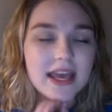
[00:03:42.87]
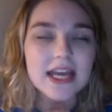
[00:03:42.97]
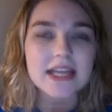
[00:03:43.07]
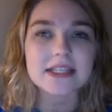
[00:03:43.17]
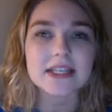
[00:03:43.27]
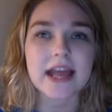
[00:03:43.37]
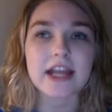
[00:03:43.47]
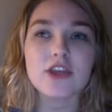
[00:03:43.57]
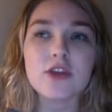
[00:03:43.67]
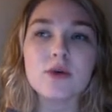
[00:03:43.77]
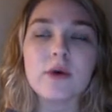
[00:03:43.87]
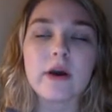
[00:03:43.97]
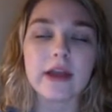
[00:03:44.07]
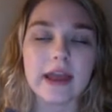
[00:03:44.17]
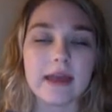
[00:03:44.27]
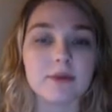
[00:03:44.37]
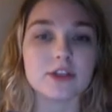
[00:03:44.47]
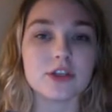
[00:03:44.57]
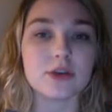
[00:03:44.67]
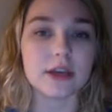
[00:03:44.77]
is that you are able
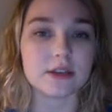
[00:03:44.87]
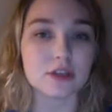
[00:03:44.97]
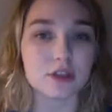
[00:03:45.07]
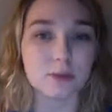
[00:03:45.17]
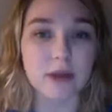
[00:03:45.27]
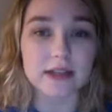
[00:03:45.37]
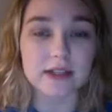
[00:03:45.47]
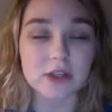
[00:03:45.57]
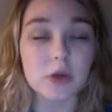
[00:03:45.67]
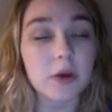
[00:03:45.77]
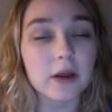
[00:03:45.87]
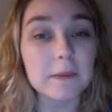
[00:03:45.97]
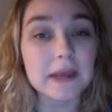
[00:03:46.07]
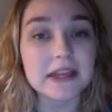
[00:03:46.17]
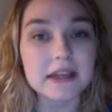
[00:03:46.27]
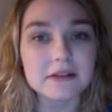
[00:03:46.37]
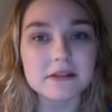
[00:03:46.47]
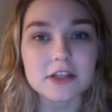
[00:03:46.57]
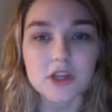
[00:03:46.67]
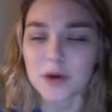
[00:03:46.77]
to express your
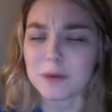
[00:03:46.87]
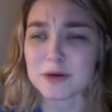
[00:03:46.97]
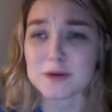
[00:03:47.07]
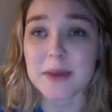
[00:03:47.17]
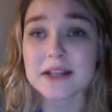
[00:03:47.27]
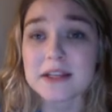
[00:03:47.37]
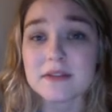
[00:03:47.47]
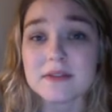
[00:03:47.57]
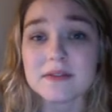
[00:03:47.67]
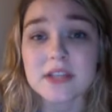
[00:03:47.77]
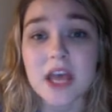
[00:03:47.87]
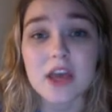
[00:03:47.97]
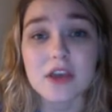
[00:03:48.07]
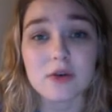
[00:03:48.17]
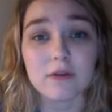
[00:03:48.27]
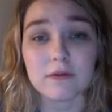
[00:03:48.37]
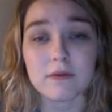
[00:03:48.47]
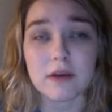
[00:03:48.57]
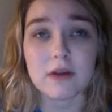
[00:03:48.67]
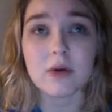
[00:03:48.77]
opinions, your perspectives,
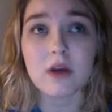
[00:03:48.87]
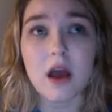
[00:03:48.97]
the